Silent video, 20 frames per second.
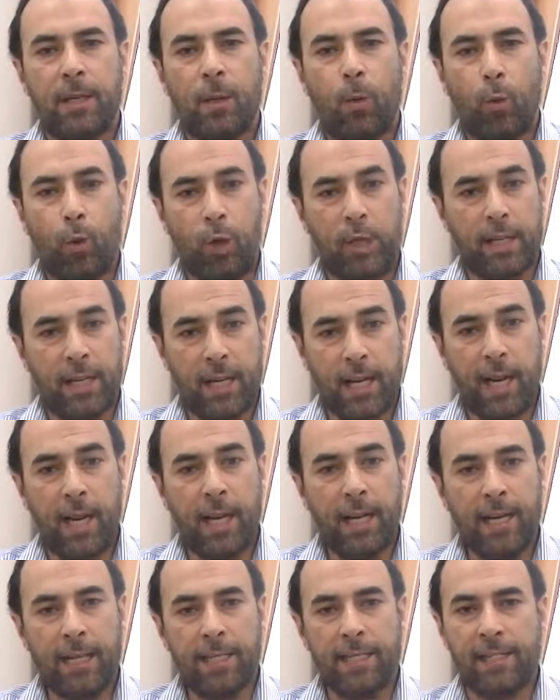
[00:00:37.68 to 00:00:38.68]
What
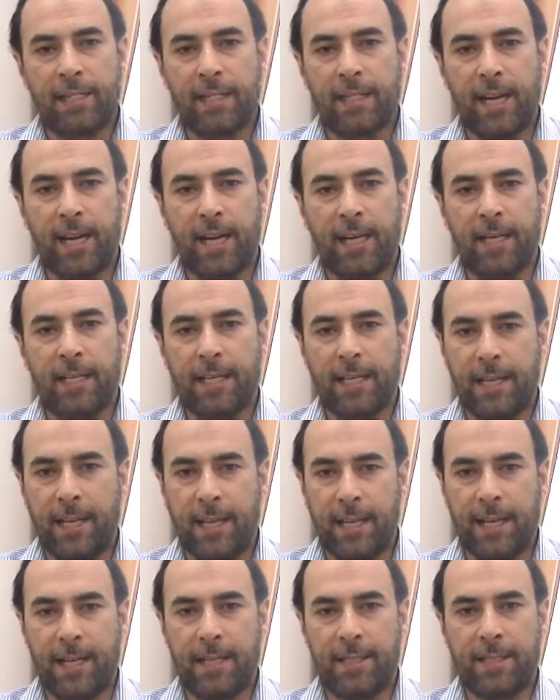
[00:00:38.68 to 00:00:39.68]
I
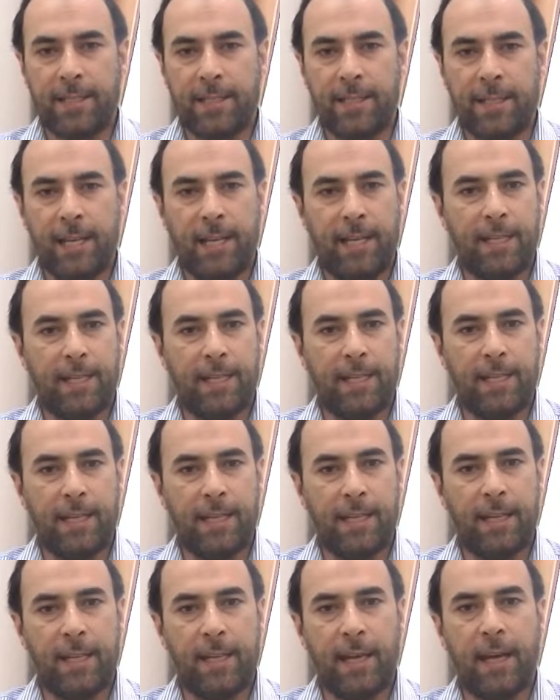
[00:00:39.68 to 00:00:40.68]
understand is that
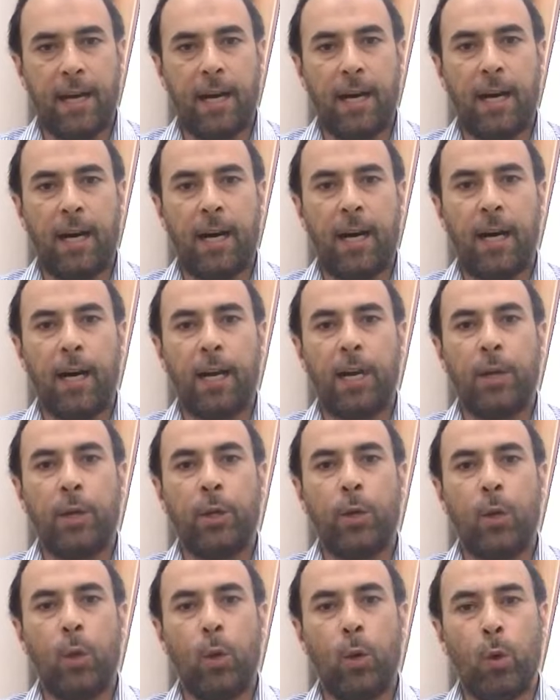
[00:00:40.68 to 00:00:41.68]
there are
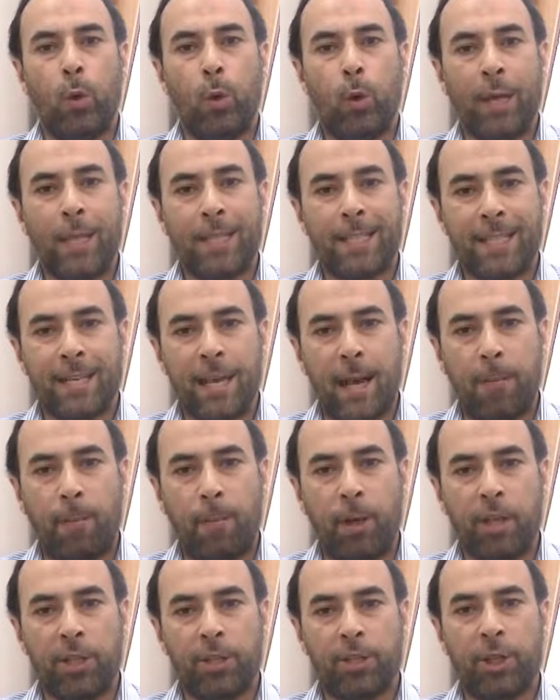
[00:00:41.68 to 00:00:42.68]
no
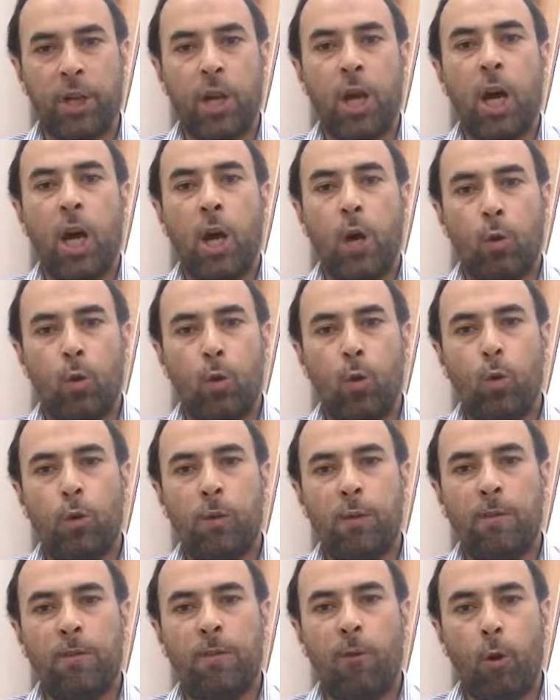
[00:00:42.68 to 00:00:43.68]
established
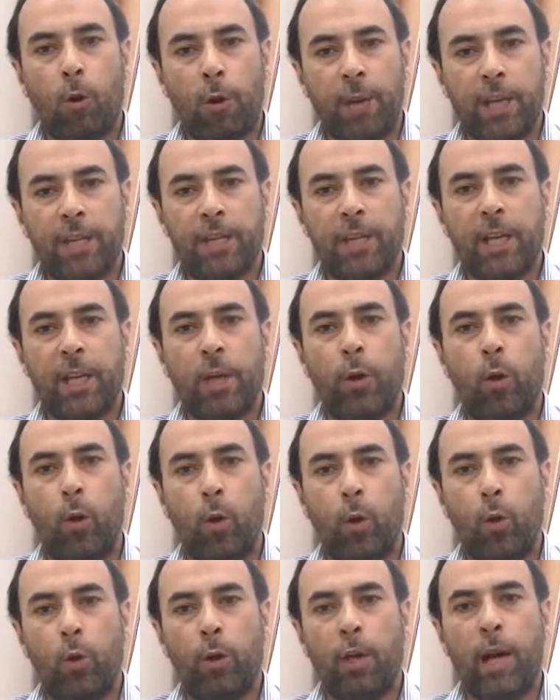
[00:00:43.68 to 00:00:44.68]
rules for getting
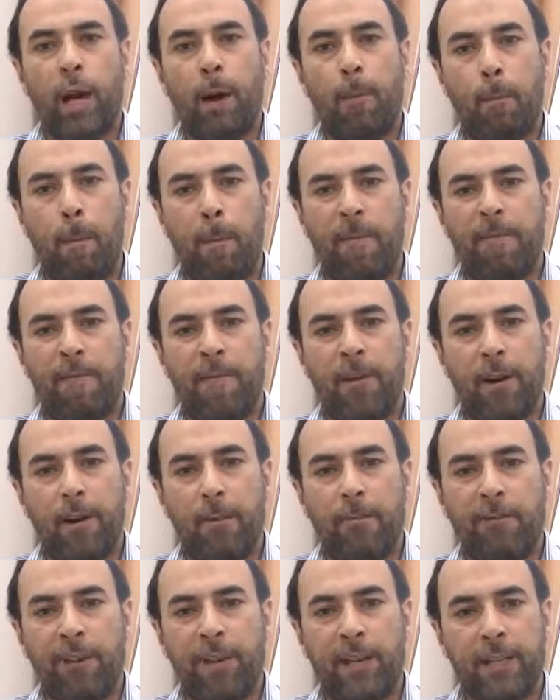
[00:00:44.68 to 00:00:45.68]
hold of a
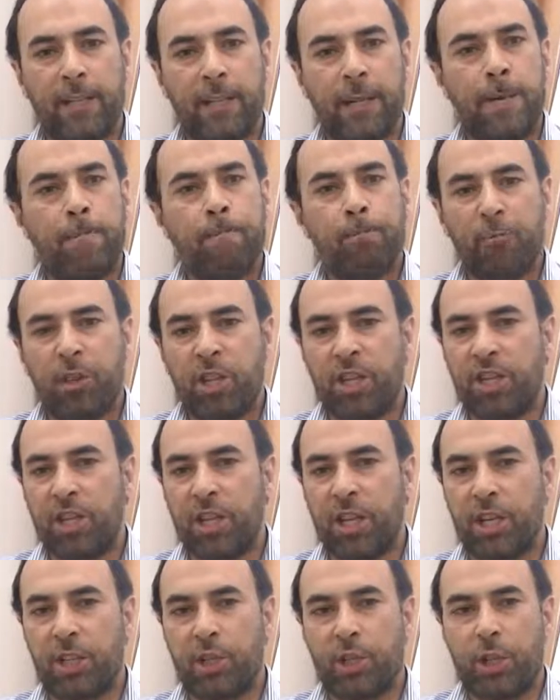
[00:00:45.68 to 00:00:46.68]
perfect
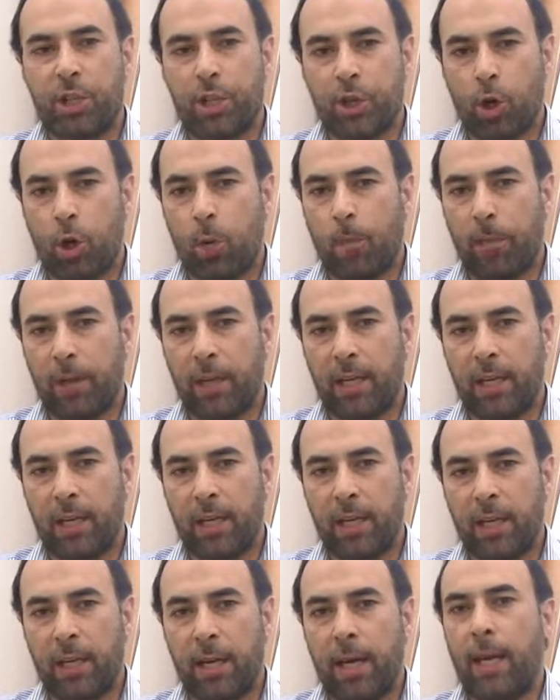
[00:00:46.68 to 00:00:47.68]
research topic.
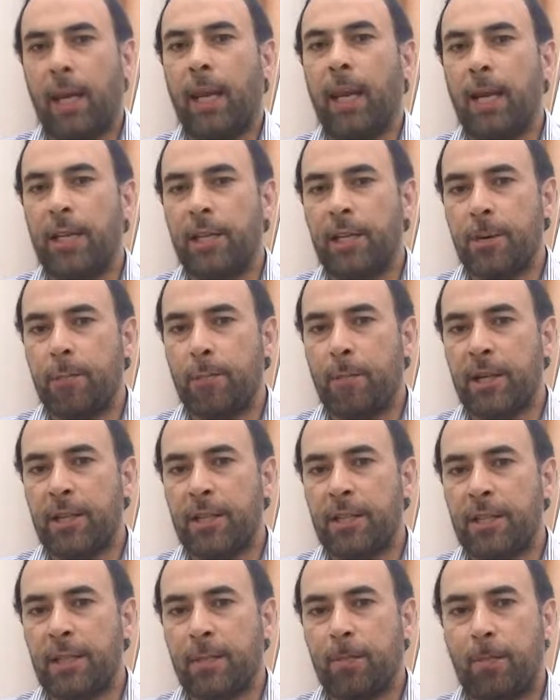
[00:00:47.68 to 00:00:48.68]
A lot
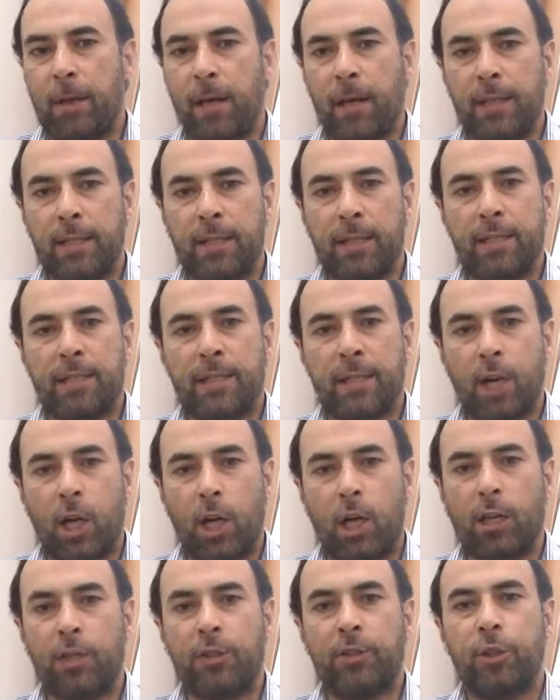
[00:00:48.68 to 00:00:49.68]
depends upon the
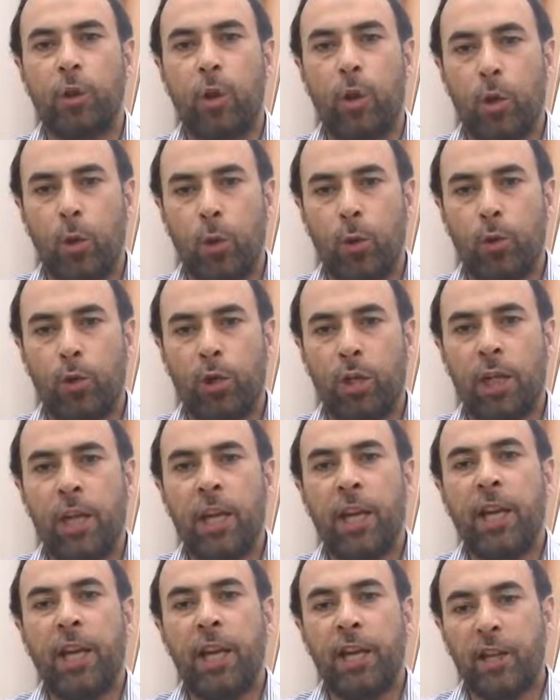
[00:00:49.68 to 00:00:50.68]
scholar's own
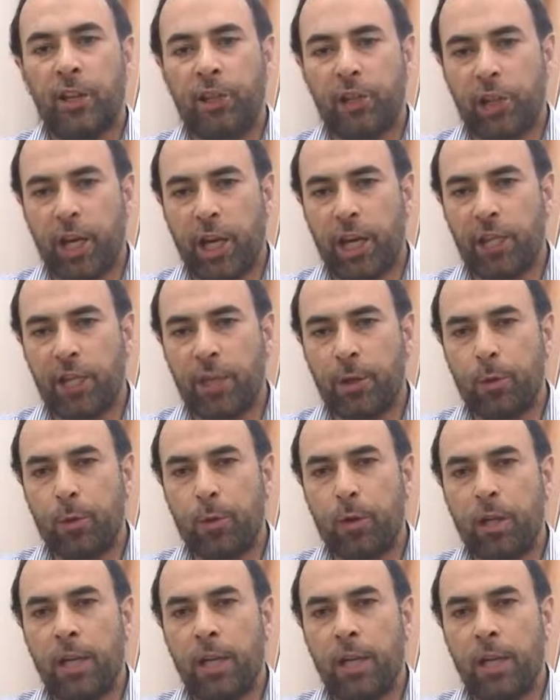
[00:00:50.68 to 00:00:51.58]
initiative,